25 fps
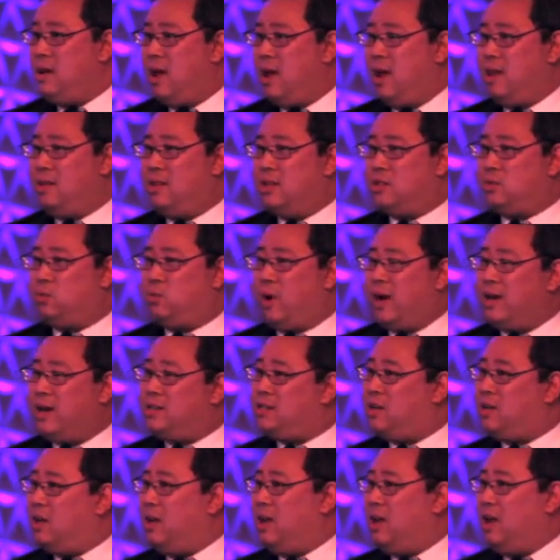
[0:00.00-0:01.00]
And this rate
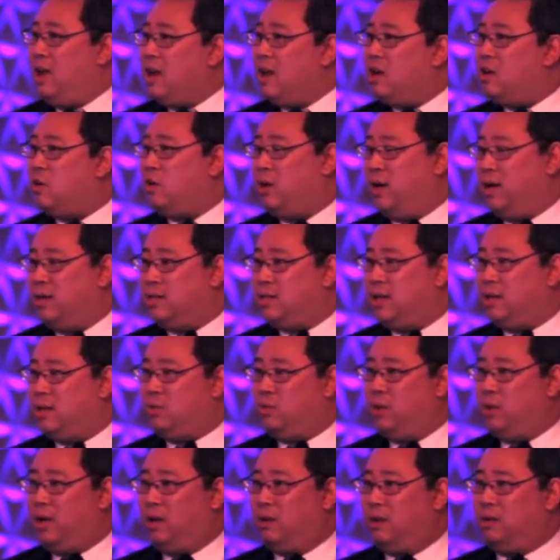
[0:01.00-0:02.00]
is going to increase
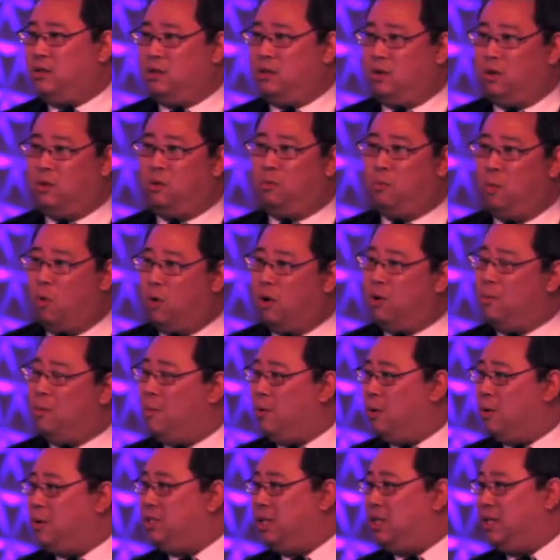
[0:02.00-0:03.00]
as we do more and
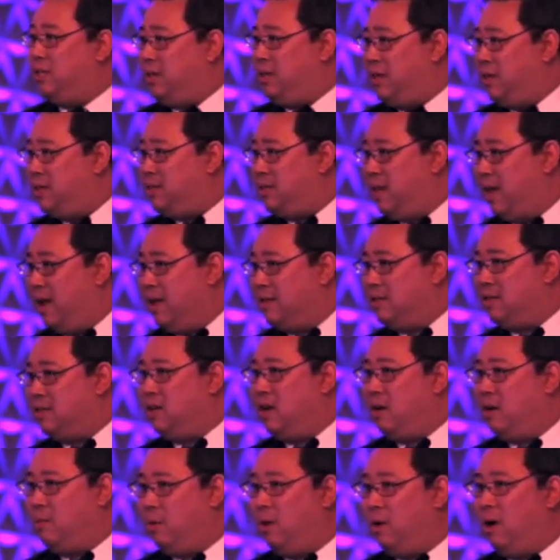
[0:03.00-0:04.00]
more CT scans
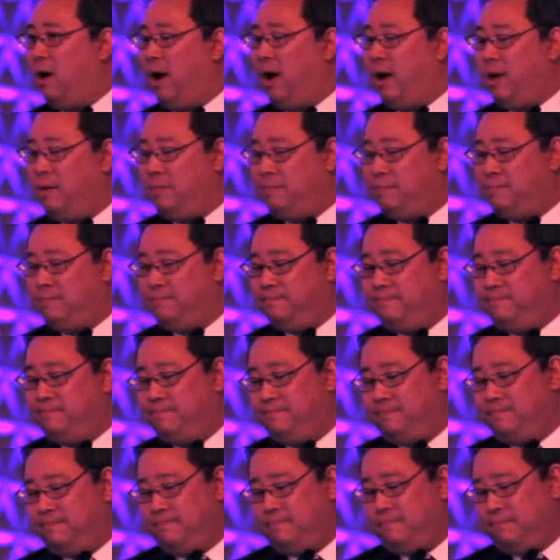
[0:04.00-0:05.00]
and
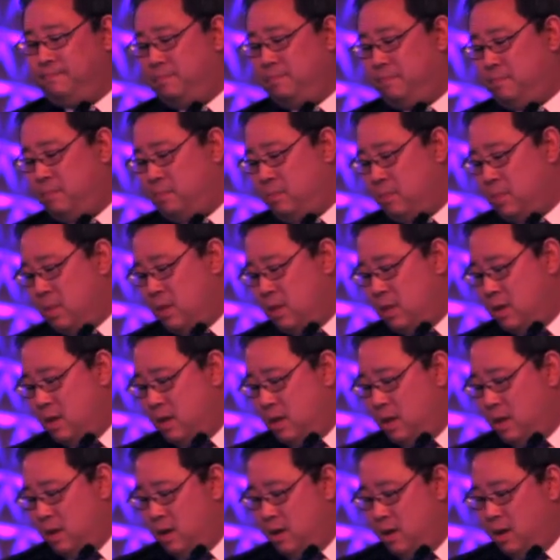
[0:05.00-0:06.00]
MRI.
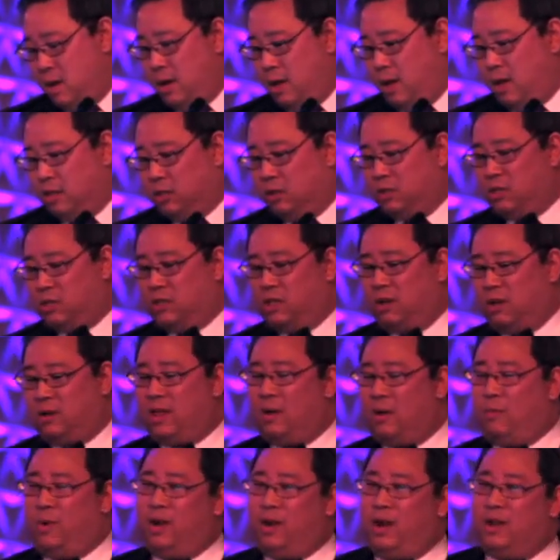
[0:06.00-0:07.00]
So it's clear
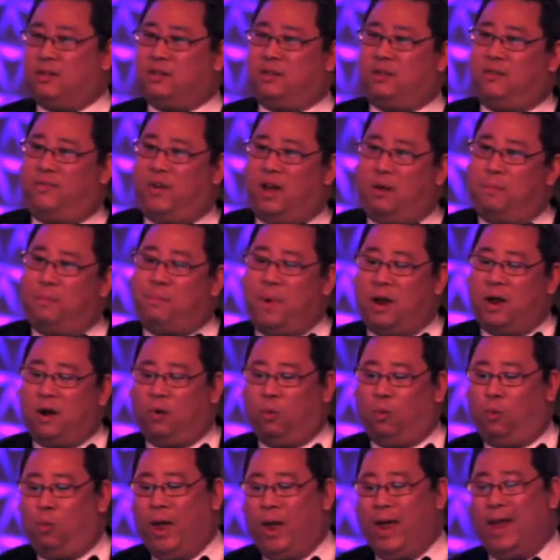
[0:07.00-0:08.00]
that we need to develop
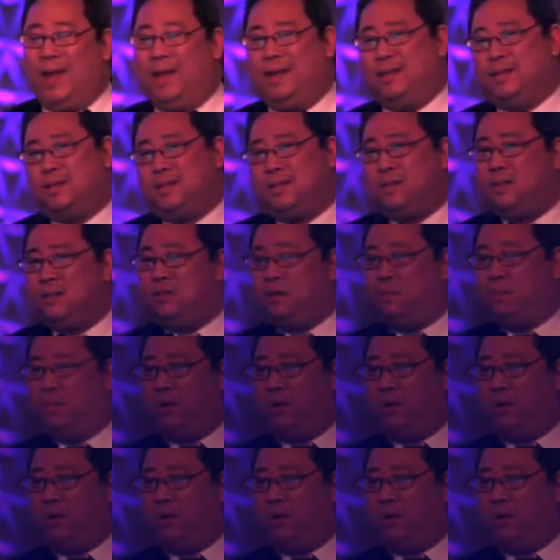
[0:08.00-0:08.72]
better ways to